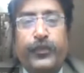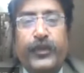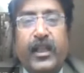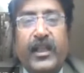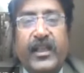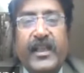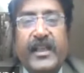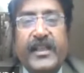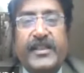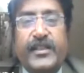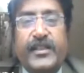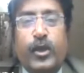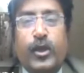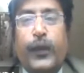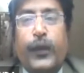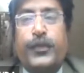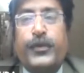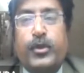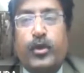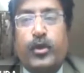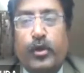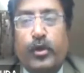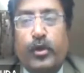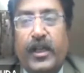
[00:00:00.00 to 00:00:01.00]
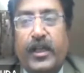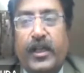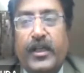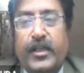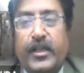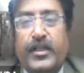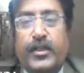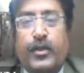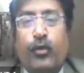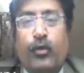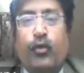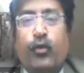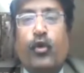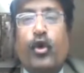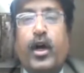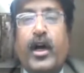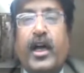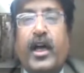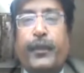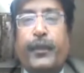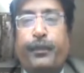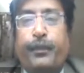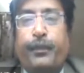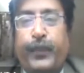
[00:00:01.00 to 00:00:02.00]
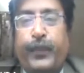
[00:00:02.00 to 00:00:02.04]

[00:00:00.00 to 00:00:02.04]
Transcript: the list of students who are